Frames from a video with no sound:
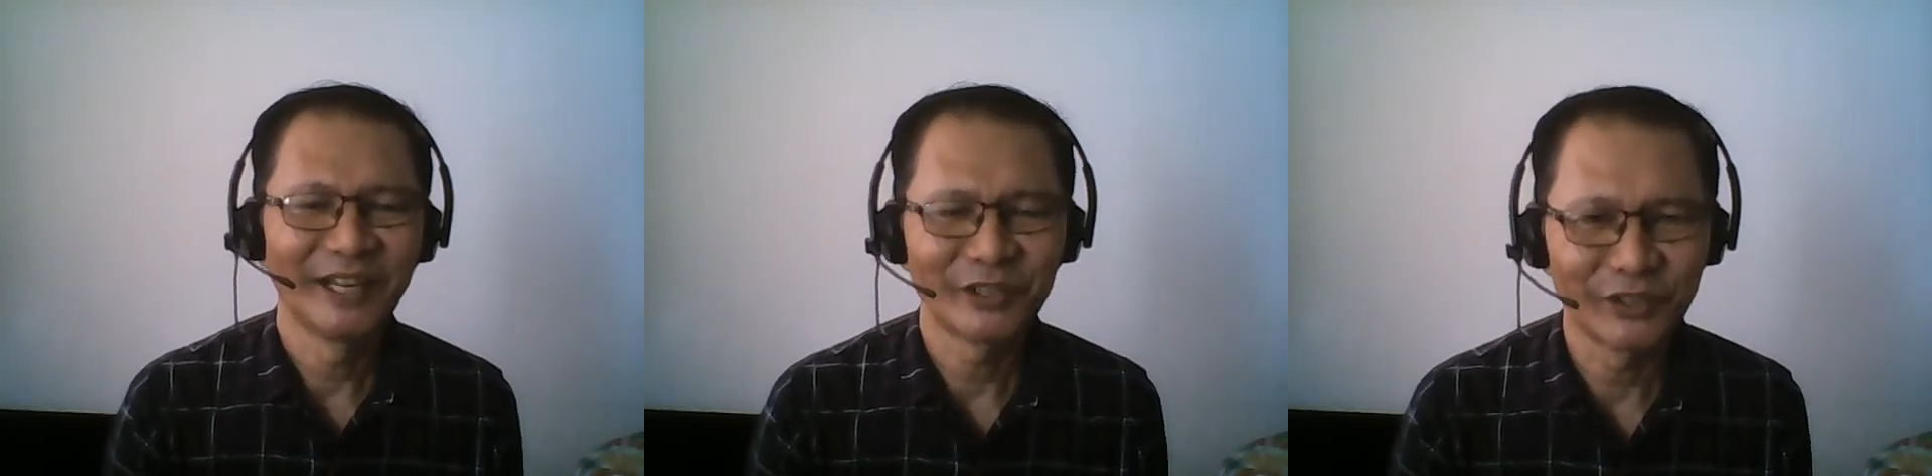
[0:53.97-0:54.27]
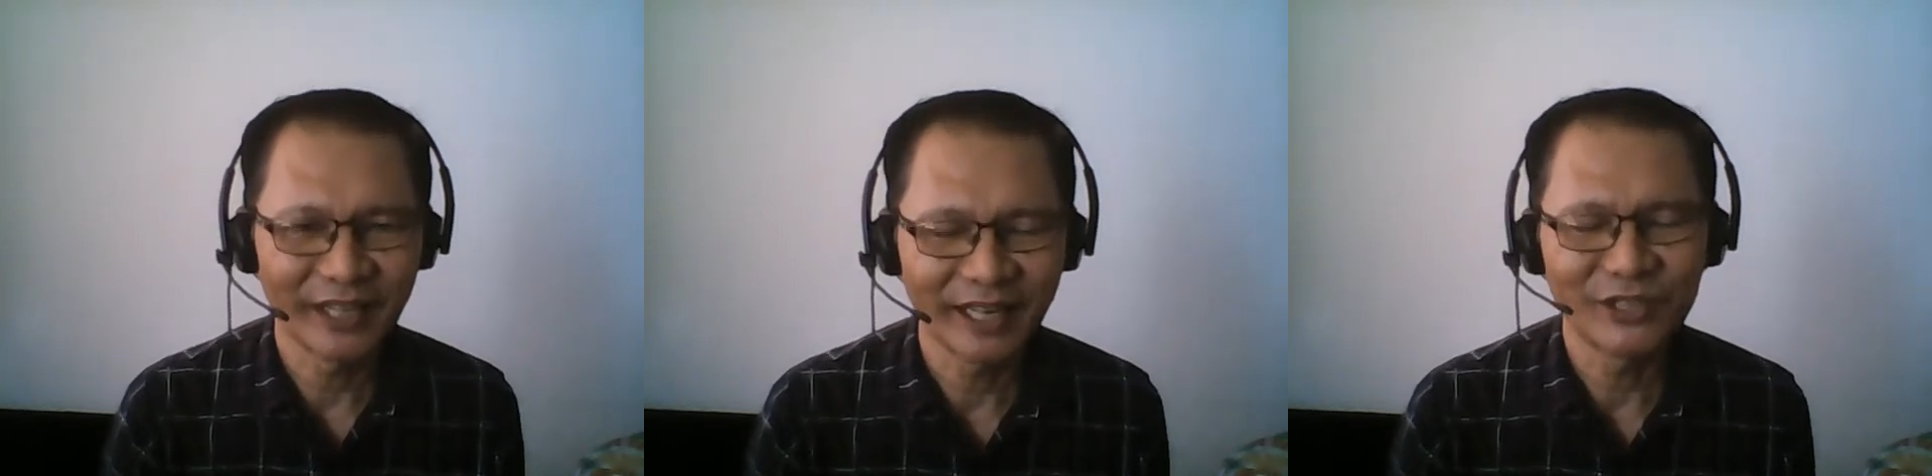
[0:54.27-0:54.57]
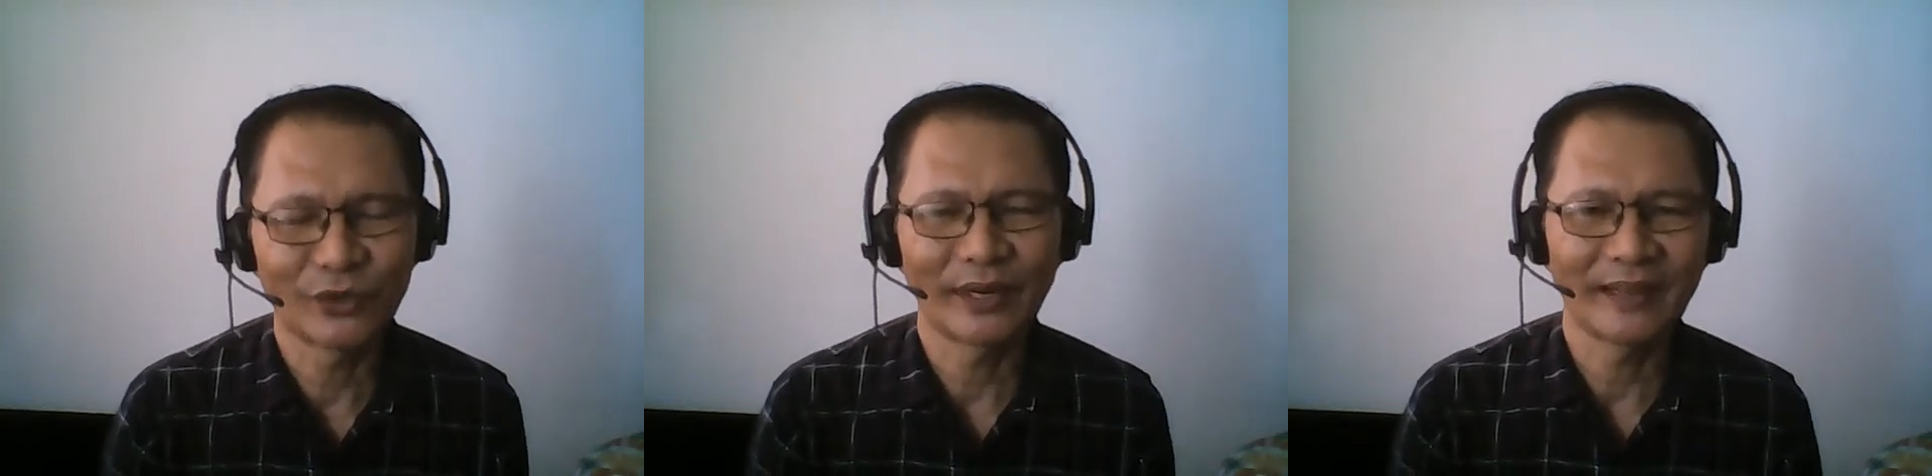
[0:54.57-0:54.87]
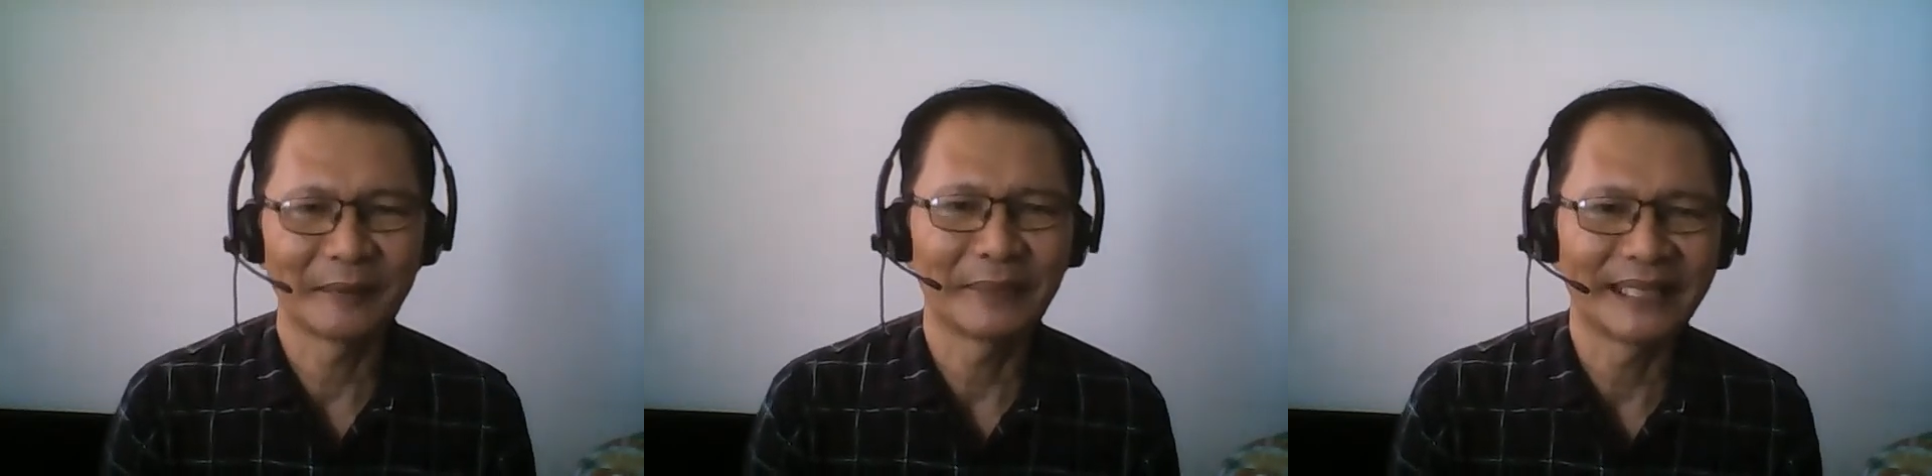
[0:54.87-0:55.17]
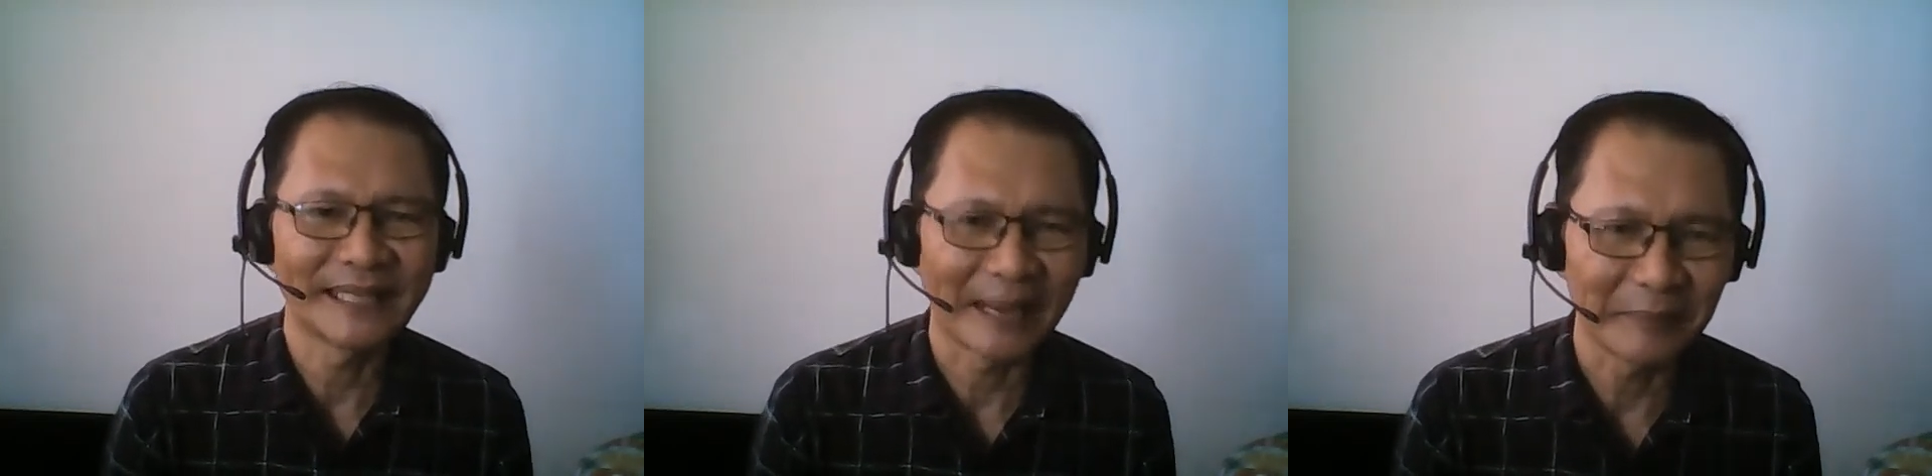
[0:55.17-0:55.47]
Today, during the
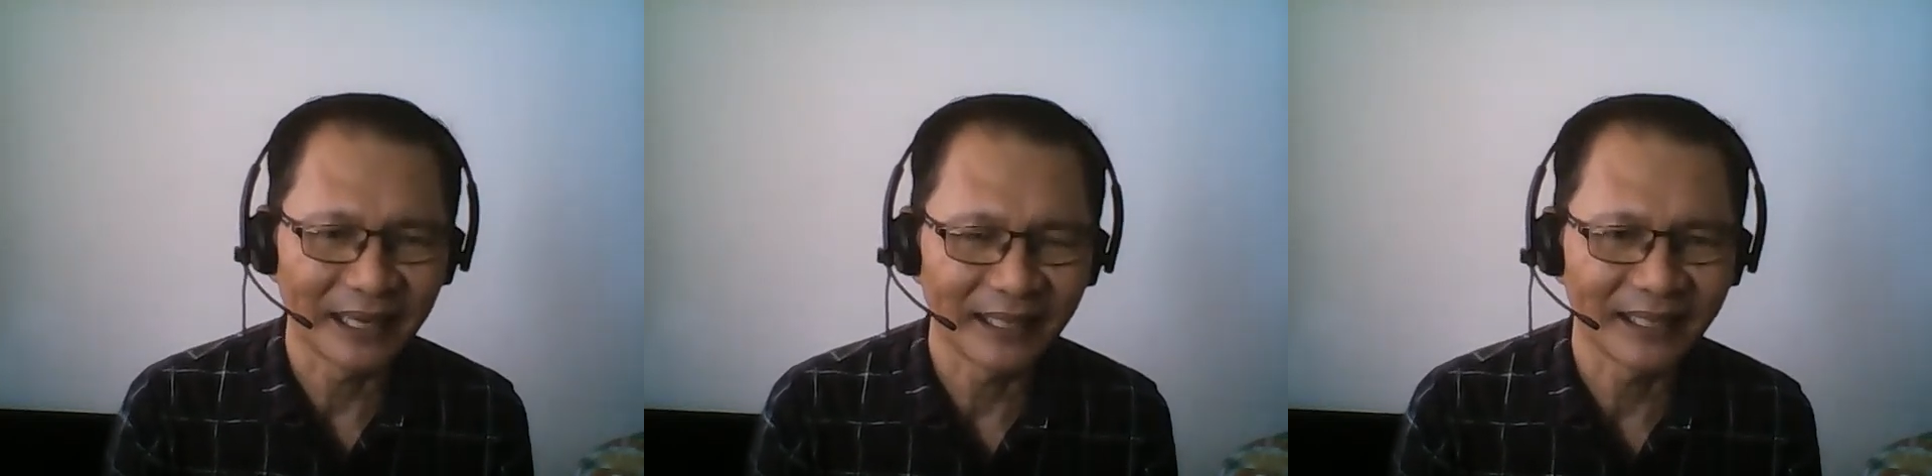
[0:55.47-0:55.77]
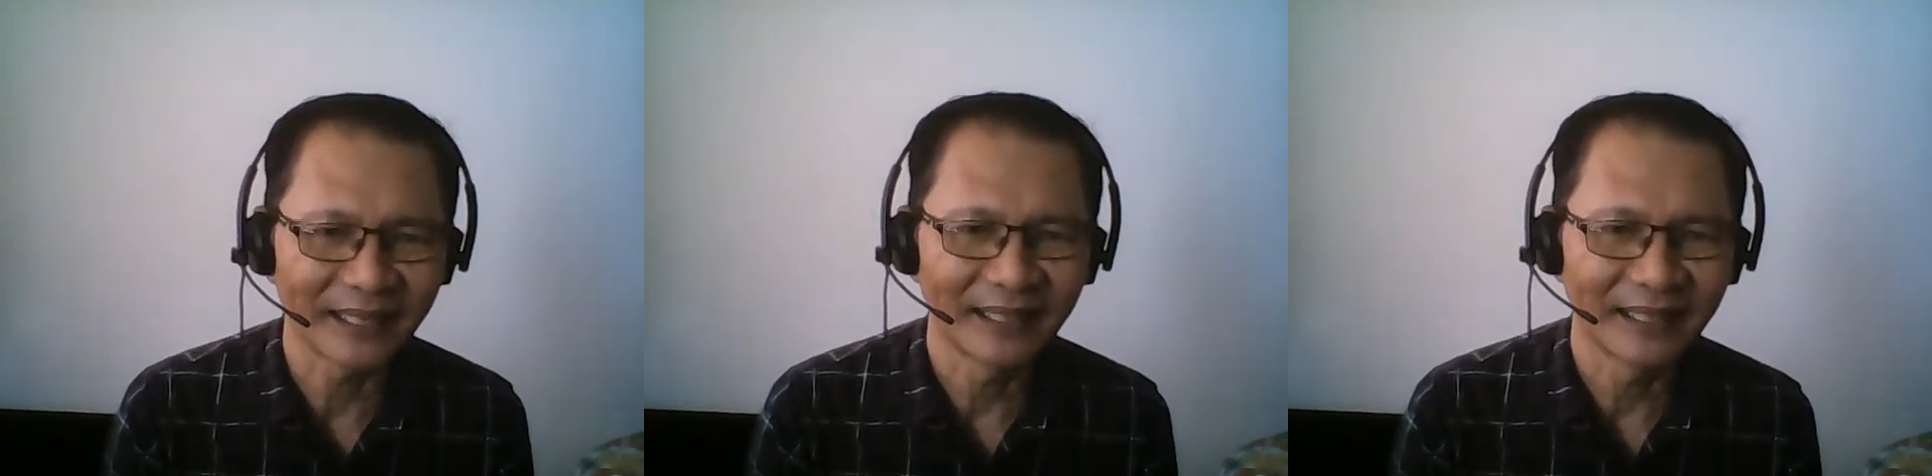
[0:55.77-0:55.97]
pandemic,